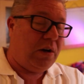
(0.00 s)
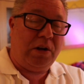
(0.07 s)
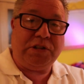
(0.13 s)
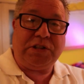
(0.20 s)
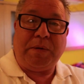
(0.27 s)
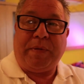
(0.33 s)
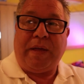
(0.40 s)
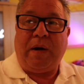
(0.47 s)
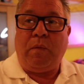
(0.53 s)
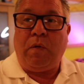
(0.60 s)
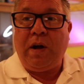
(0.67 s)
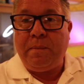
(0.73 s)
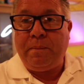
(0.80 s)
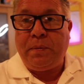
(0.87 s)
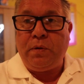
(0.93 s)
on top of that
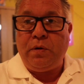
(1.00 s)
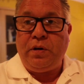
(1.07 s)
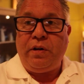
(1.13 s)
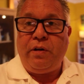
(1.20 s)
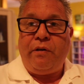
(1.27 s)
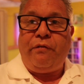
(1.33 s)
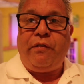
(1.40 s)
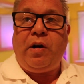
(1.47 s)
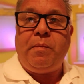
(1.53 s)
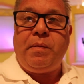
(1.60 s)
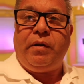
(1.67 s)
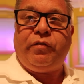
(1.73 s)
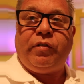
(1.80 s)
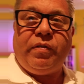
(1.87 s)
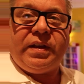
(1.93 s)
whiteboard,
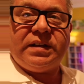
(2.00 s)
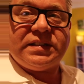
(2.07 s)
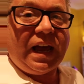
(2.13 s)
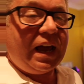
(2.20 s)
filming from this